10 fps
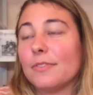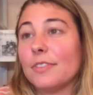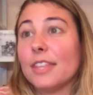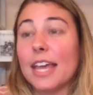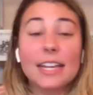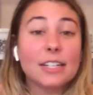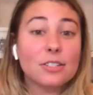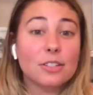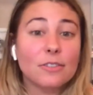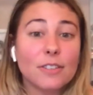they
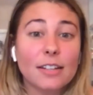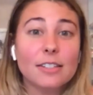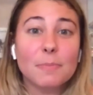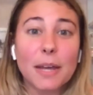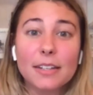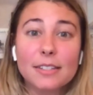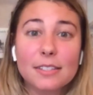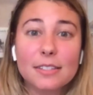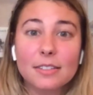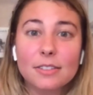deserve that
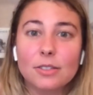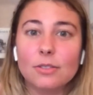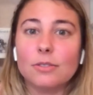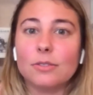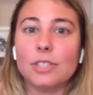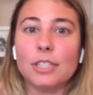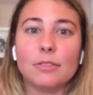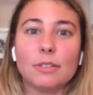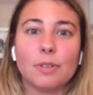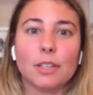space to
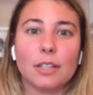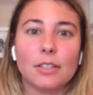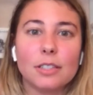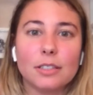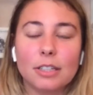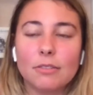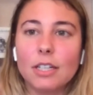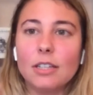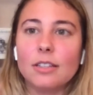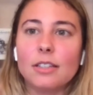deal with what they're dealing
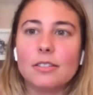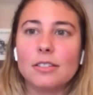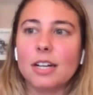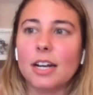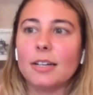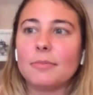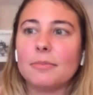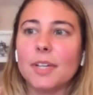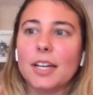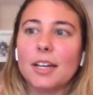with in this time,
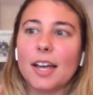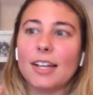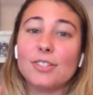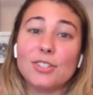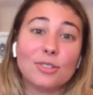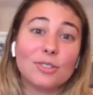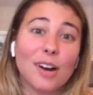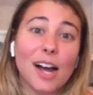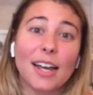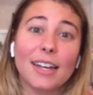and so do
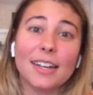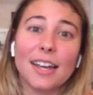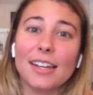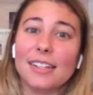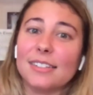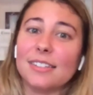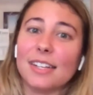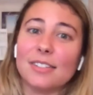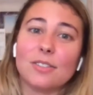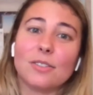I. And
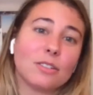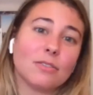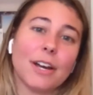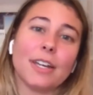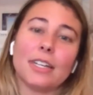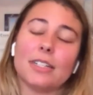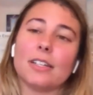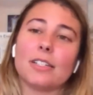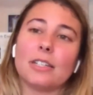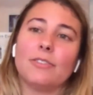and so you're right; it
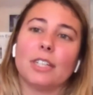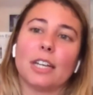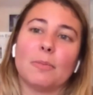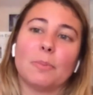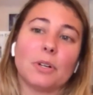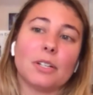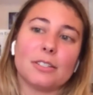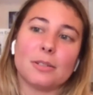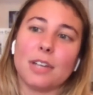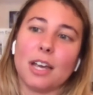does feel like a
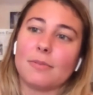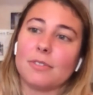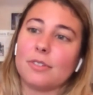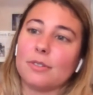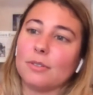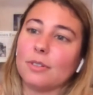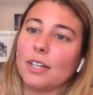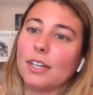burden sometimes to